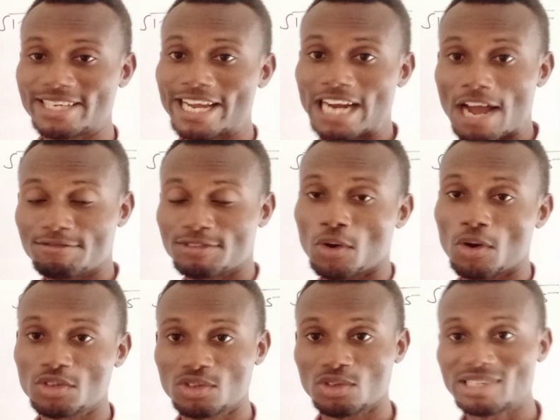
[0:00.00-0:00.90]
Then
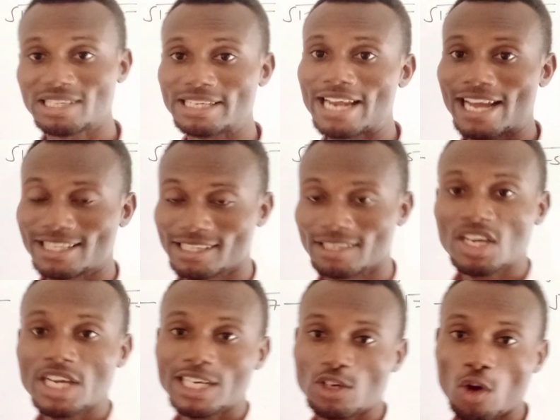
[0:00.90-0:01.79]
afterwards, you see that
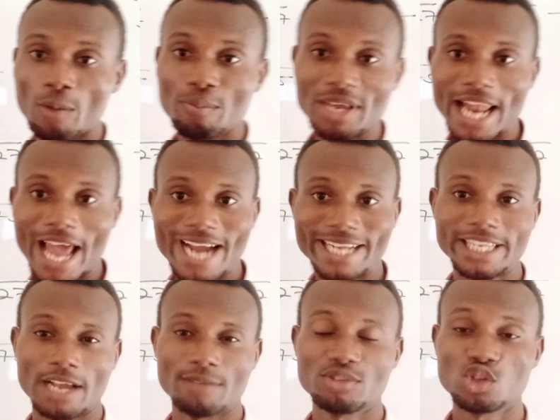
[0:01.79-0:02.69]
there will be
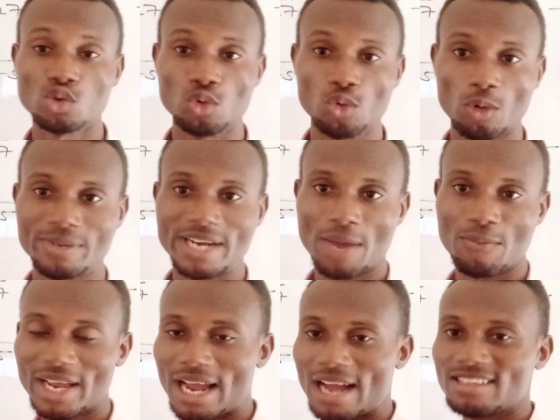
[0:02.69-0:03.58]
like terms to group, then
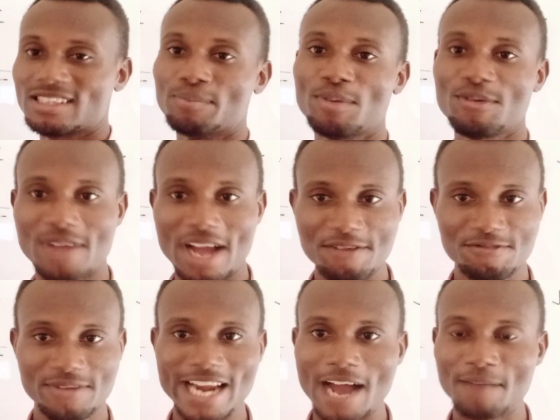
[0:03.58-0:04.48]
we can simplify
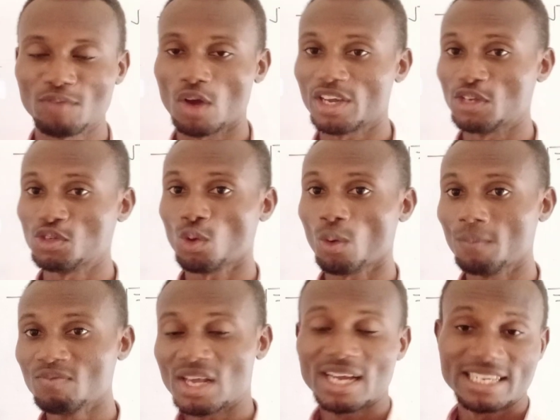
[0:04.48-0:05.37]
further. Okay,
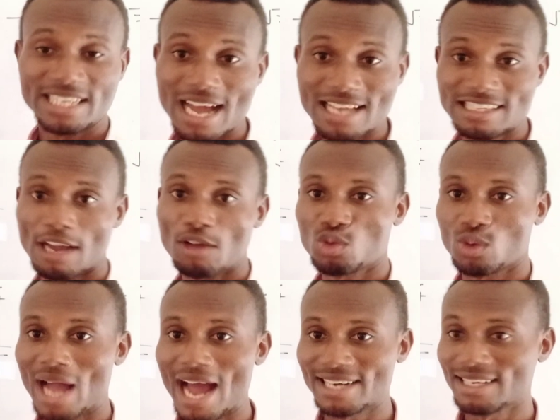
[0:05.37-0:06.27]
so that's how
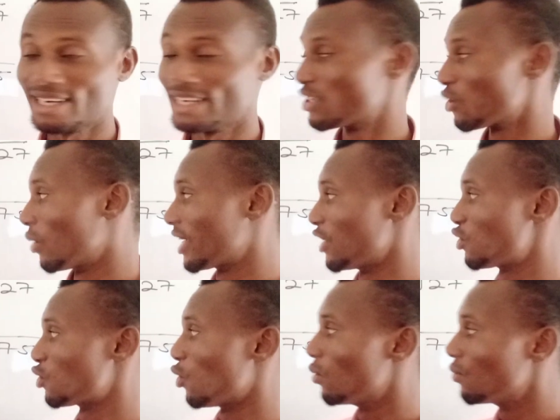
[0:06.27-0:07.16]
to handle it. Okay,
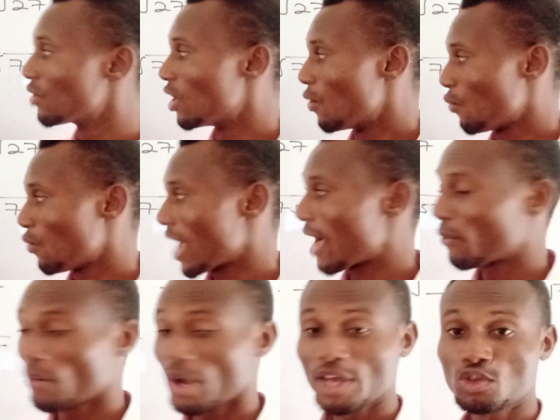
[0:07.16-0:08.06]
so we
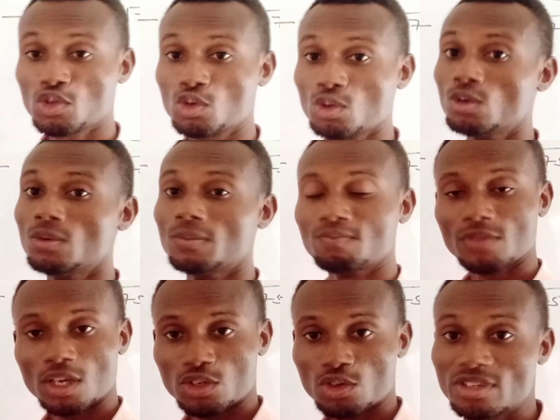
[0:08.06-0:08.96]
are going to
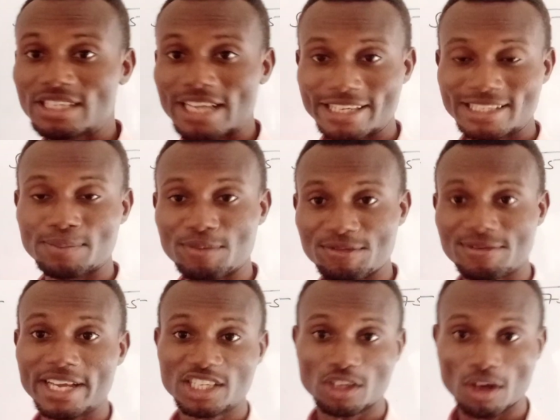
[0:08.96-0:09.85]
use the
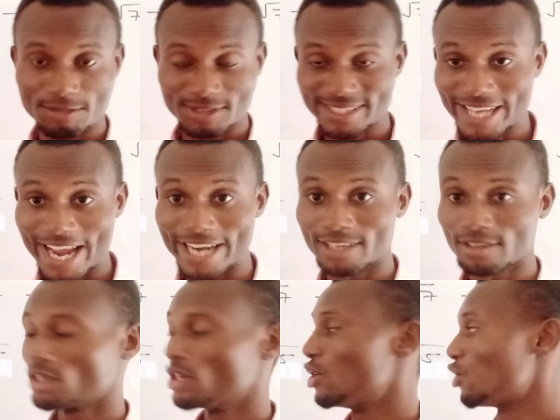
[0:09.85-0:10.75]
simplification of said
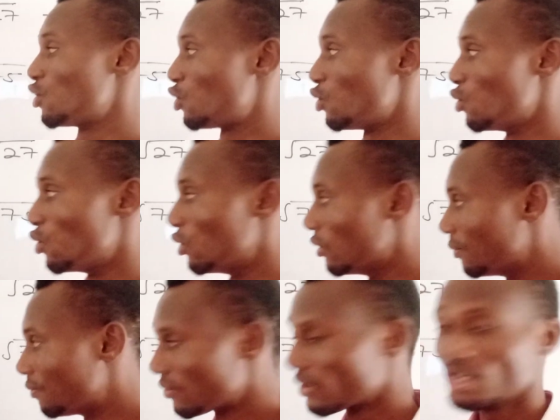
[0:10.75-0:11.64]

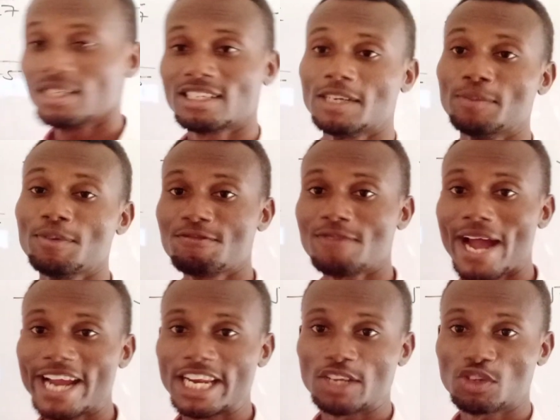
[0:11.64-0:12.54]
to
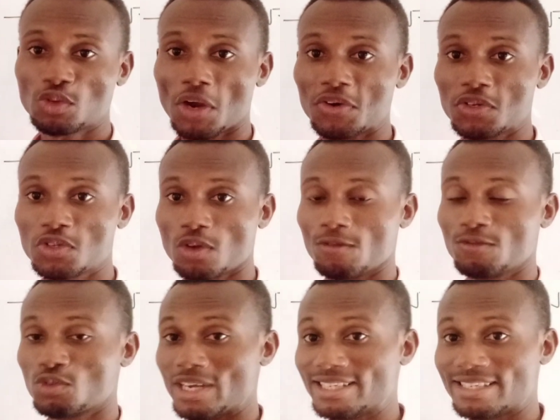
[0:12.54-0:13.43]
simplify the square root
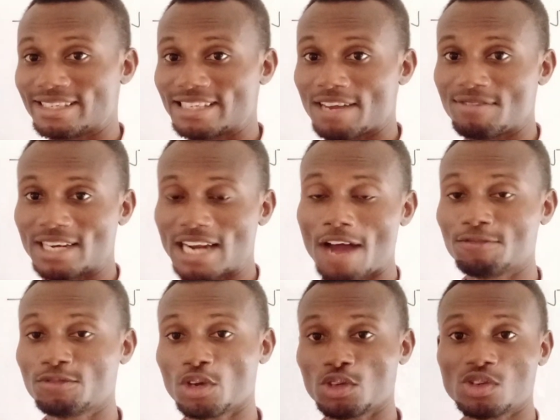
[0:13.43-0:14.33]
of 27.
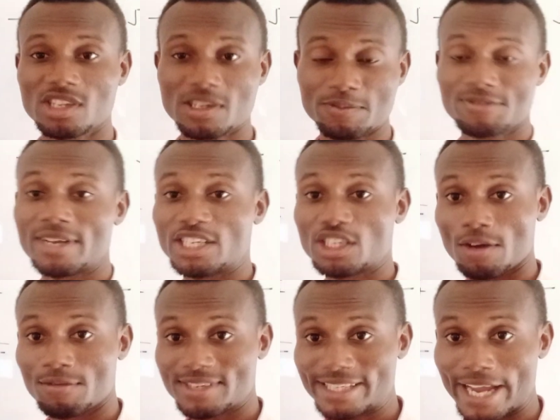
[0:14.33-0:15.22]
I've taught you simplification
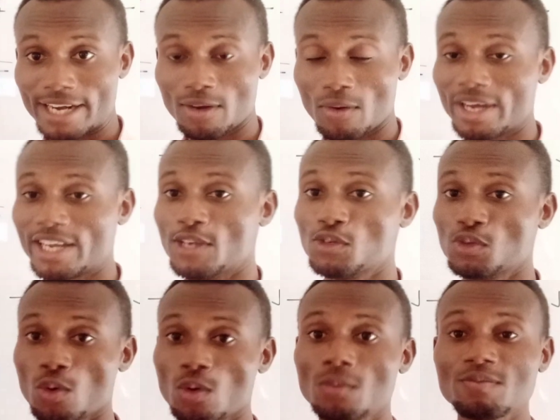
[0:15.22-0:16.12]
of said. Okay,
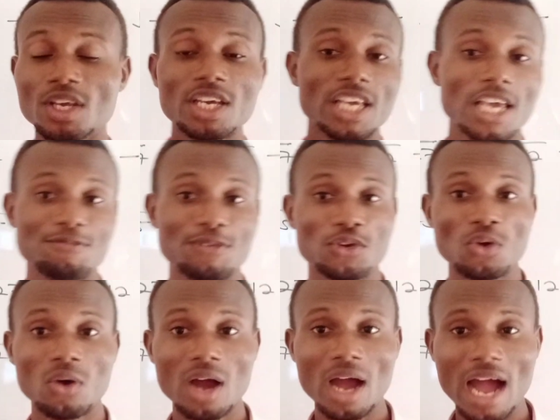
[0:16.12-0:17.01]
so if you
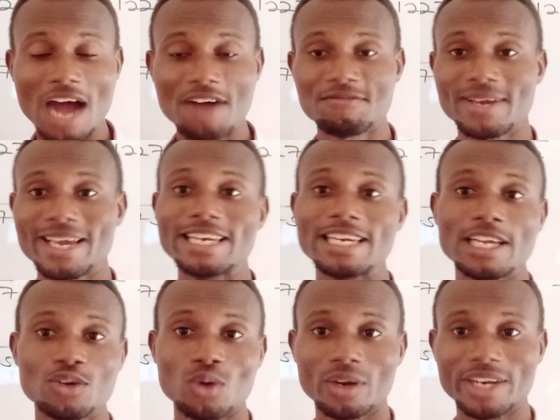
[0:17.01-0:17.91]
don't have
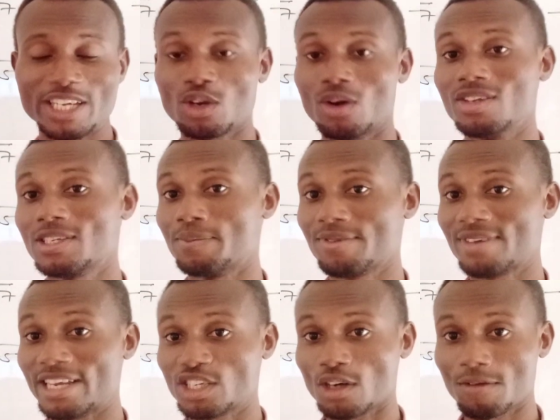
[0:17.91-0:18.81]
any knowledge on
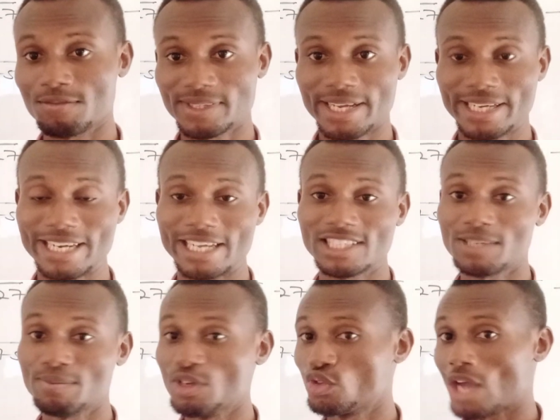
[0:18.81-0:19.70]
simplification of said, then
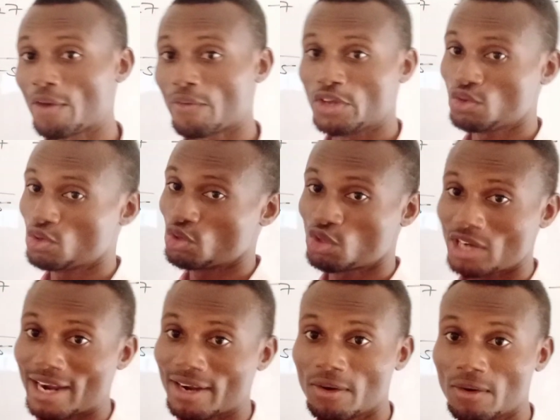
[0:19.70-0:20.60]
it means you are going to
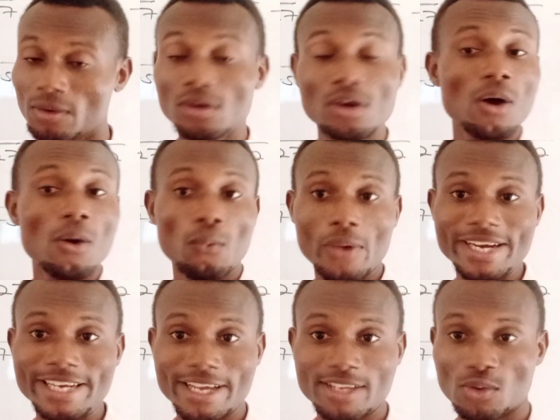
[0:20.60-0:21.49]
struggle
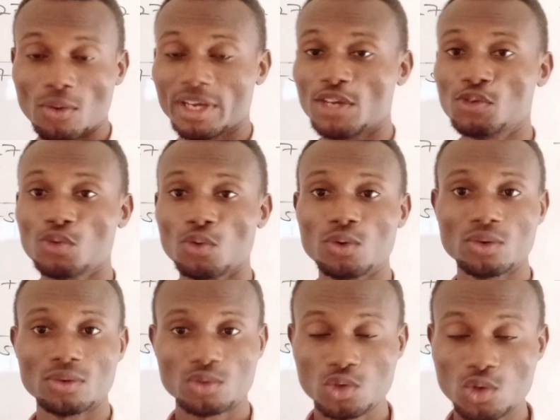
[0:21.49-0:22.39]
with this. Okay,
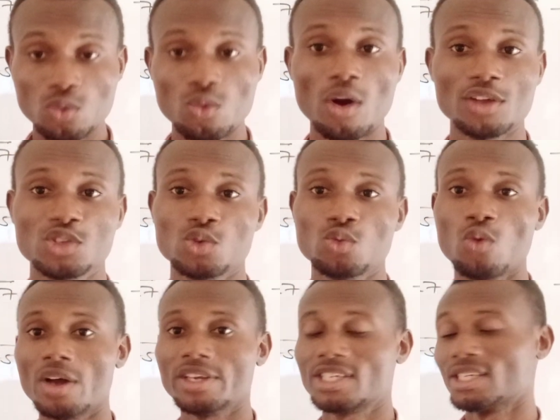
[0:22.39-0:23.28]
so do well to
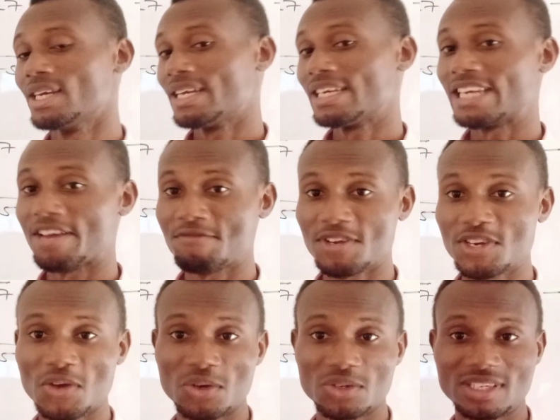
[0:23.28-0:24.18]
watch the
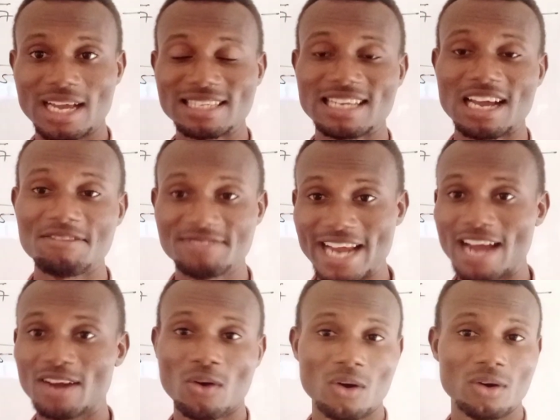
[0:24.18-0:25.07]
videos that I've
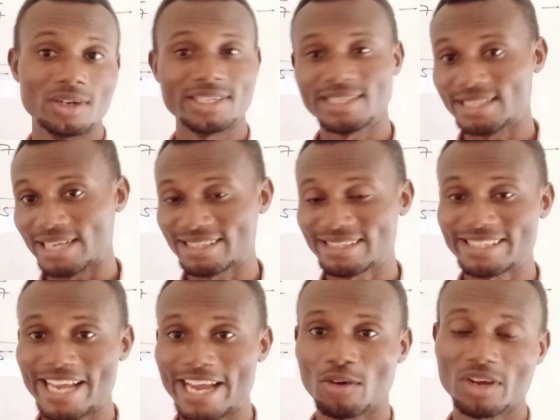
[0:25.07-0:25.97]
done on the
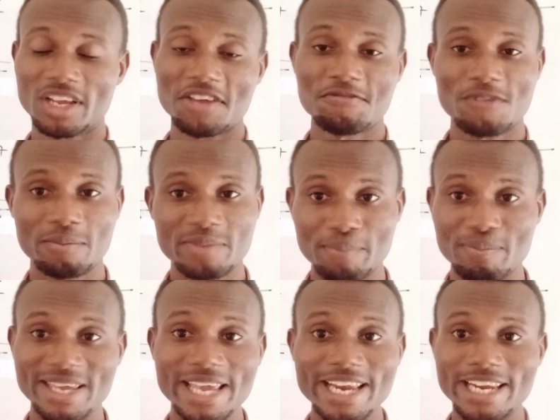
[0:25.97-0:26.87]
said, okay, from the
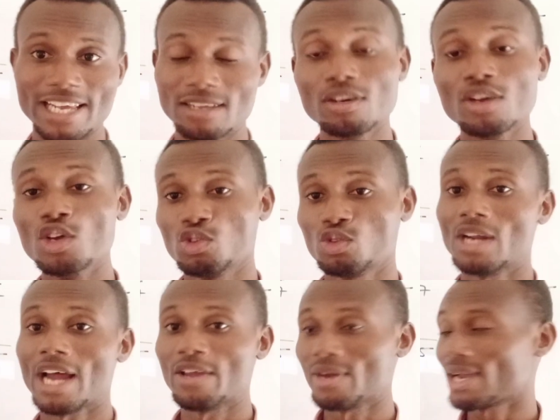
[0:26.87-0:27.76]
beginning, so
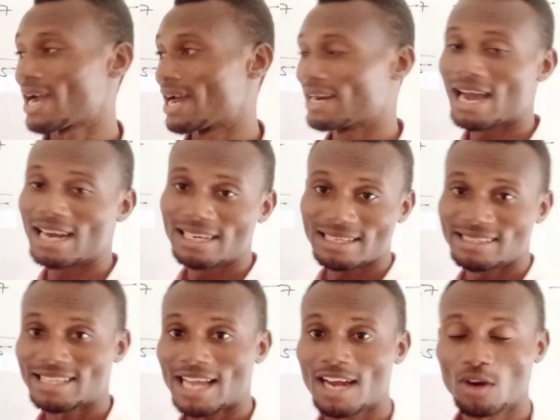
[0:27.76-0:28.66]
that you can
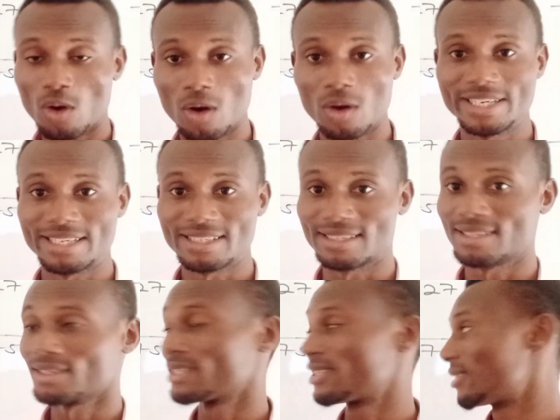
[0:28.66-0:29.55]
understand all
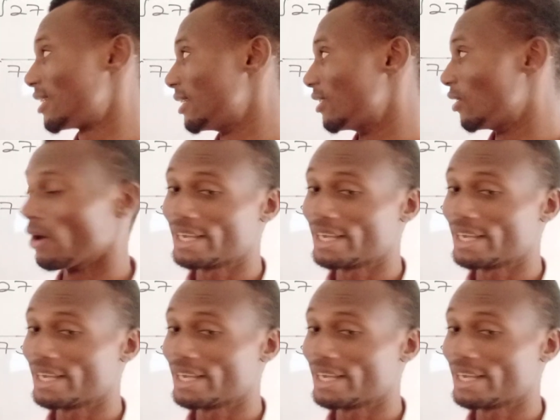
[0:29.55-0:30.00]
this thing.